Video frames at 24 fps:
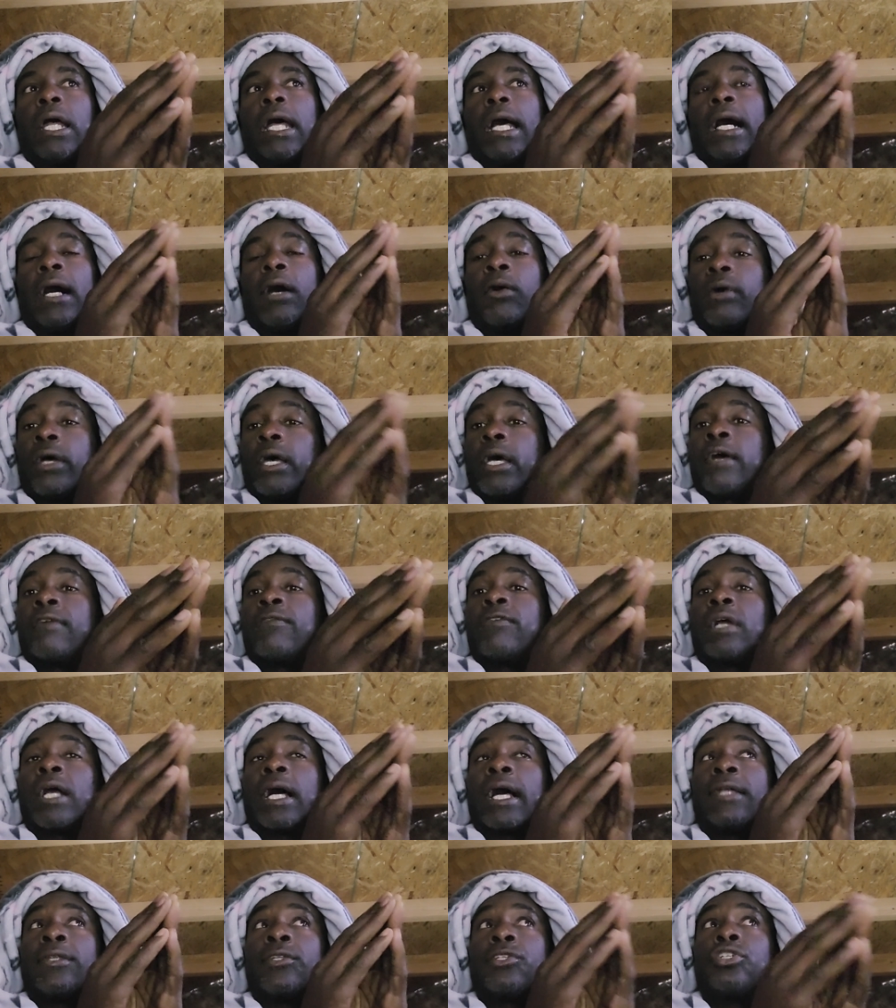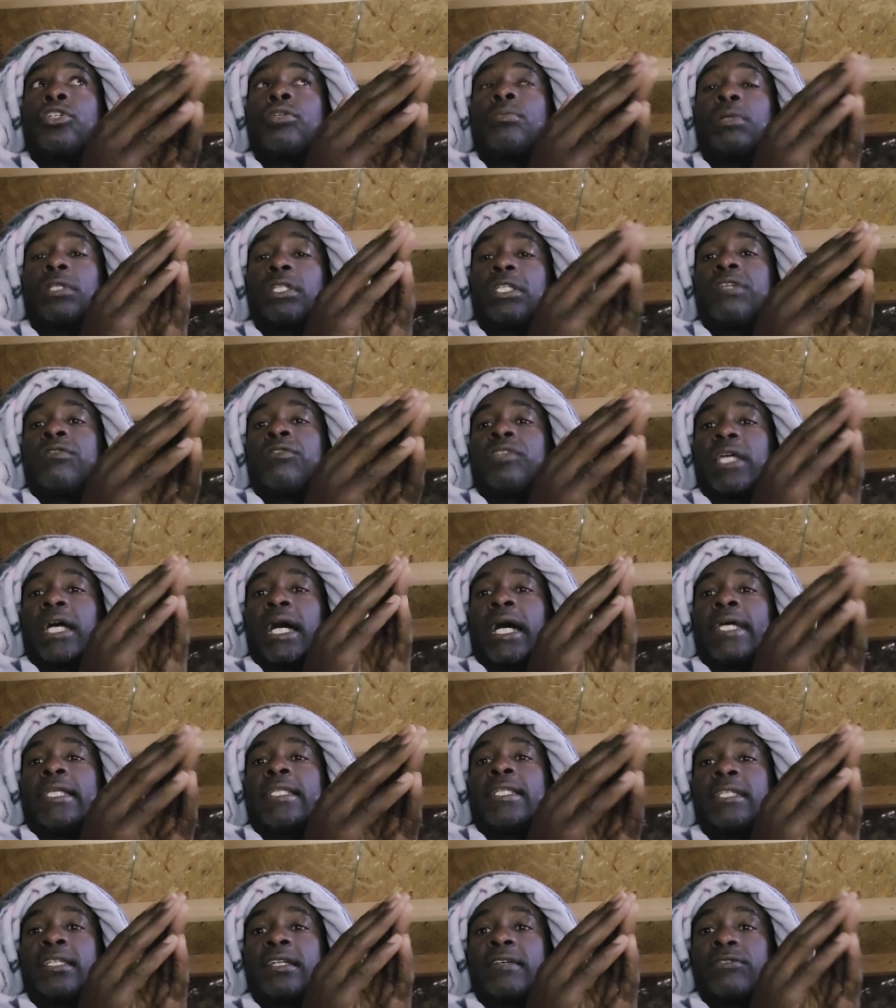However, I do believe the
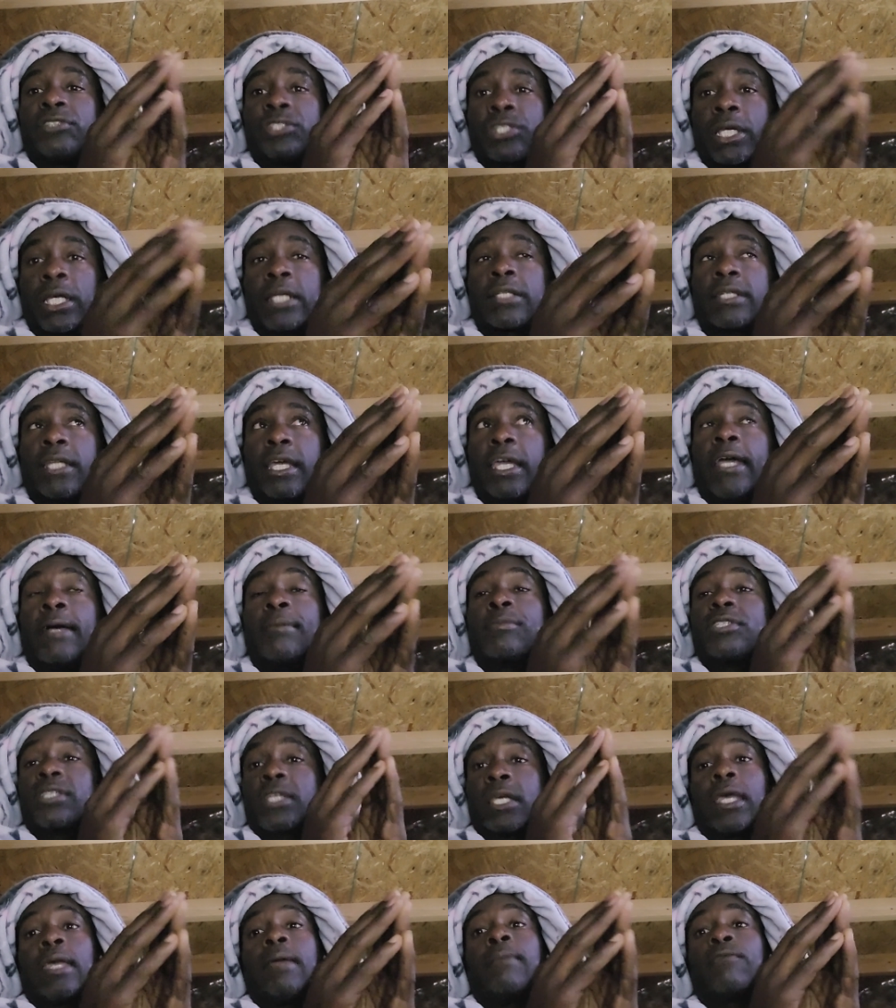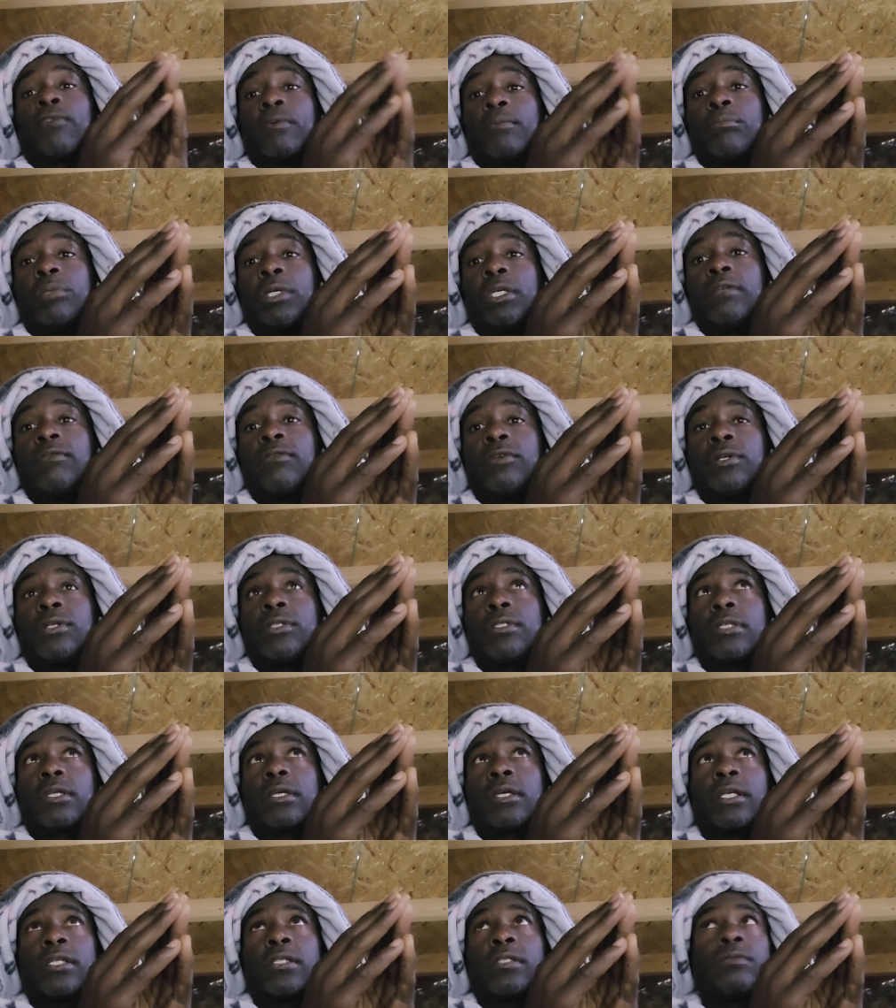idea of check dams came from
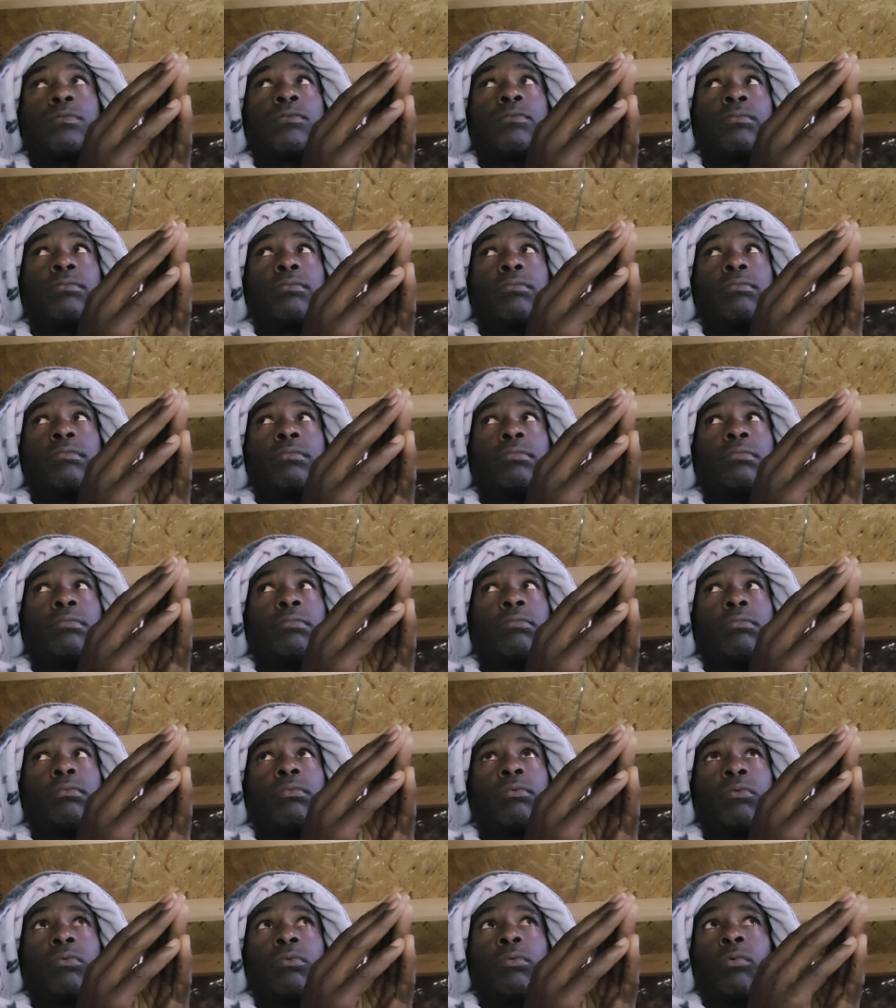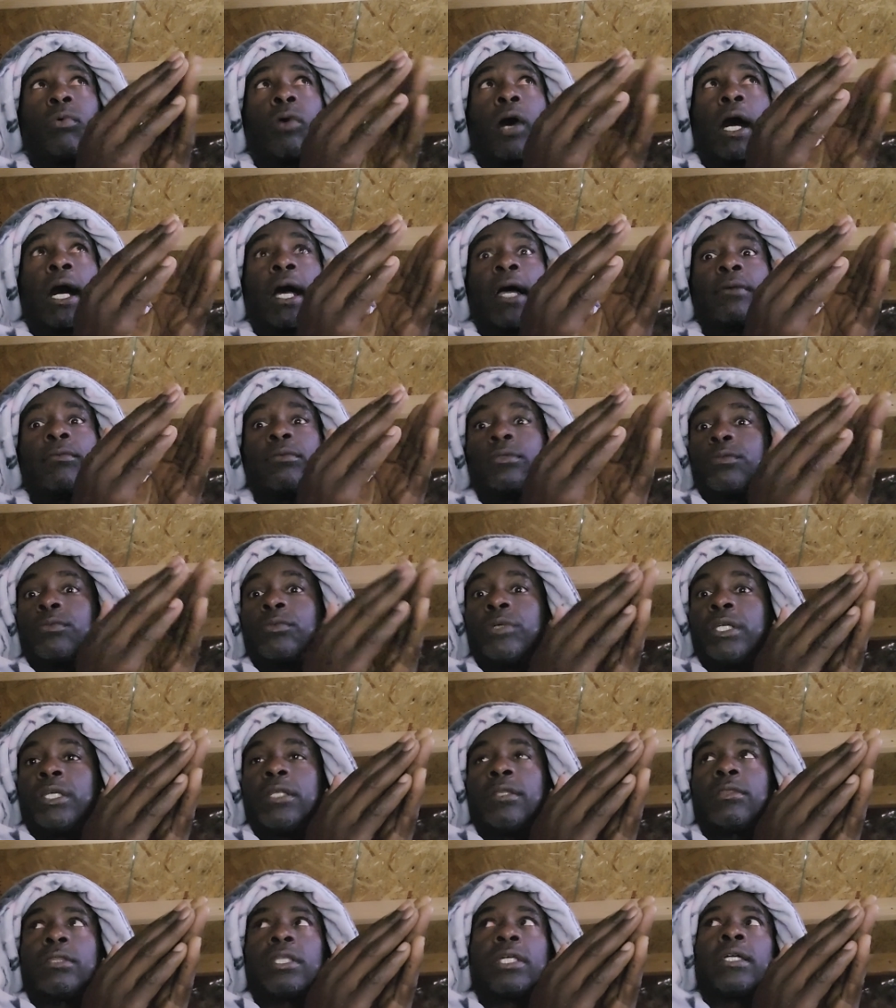beavers, because why would
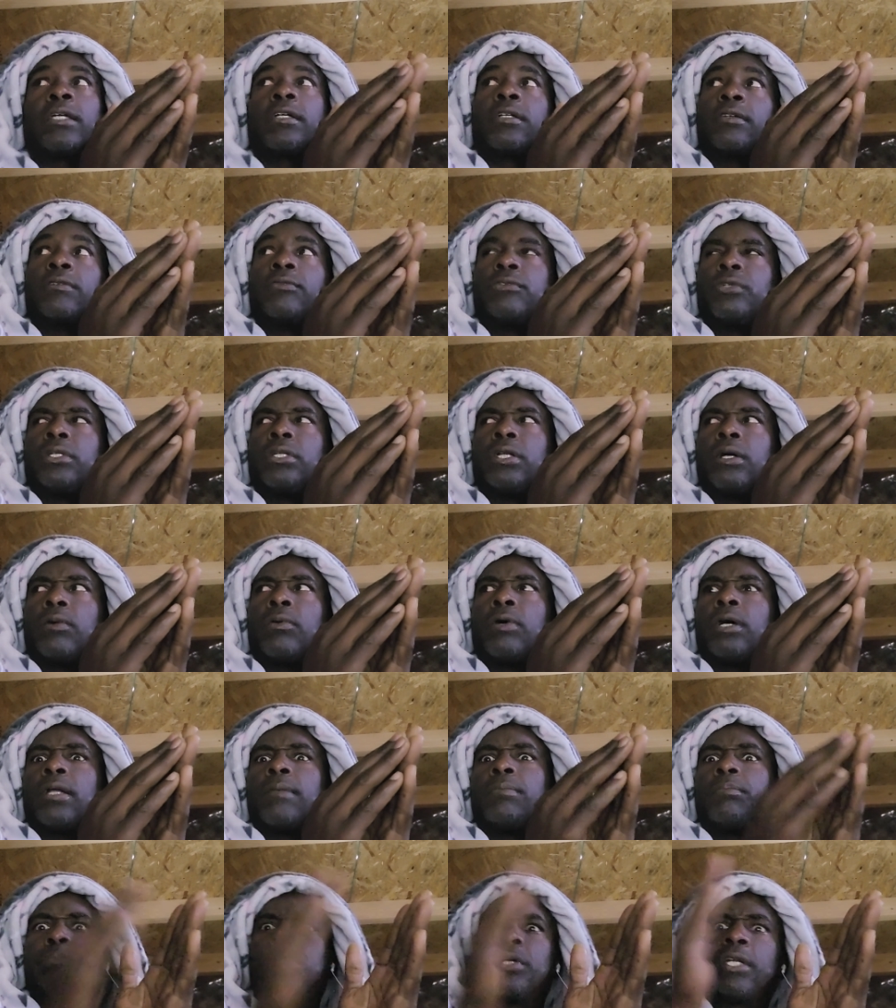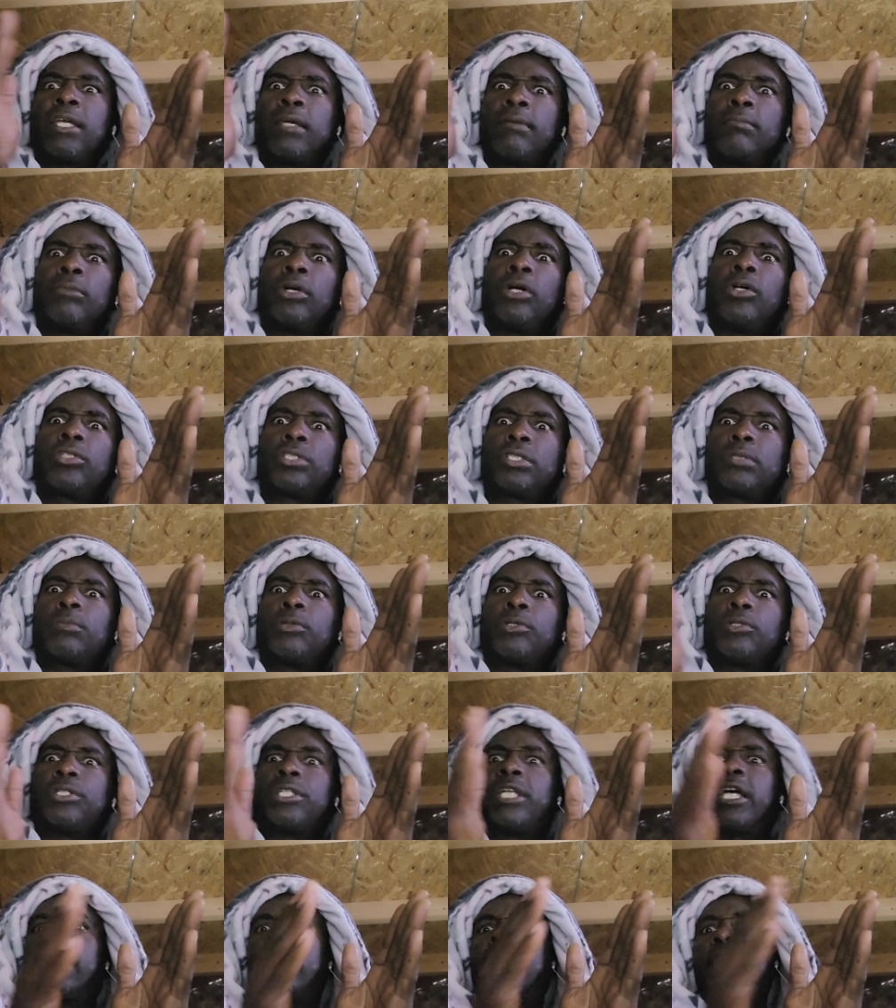we think of, putting
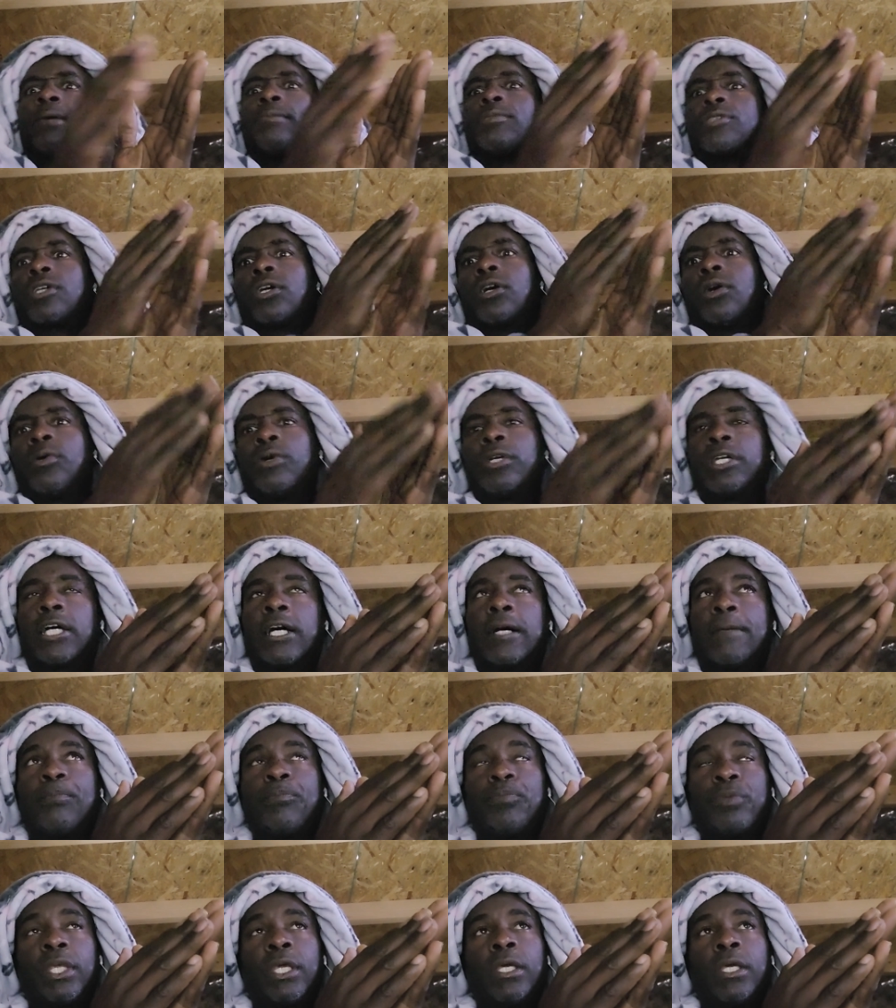multiple dams going up